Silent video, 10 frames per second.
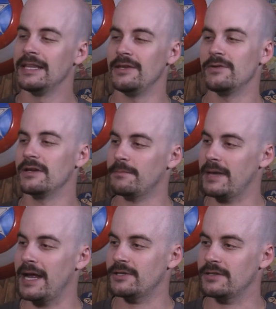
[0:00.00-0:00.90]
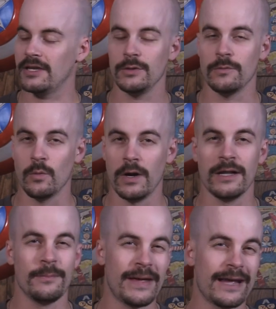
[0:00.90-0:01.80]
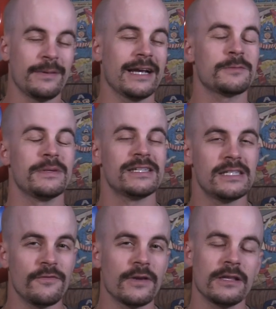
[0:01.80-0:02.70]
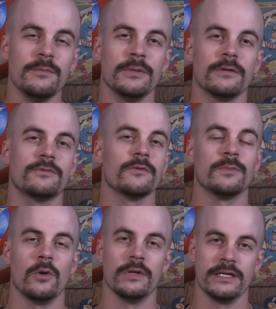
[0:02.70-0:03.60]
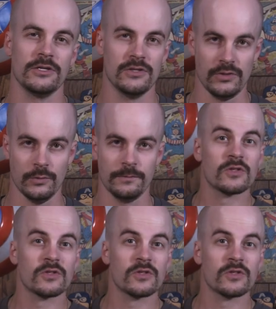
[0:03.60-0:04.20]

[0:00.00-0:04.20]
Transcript: that you can imagine that you would want a backpack specifically built for bowling to do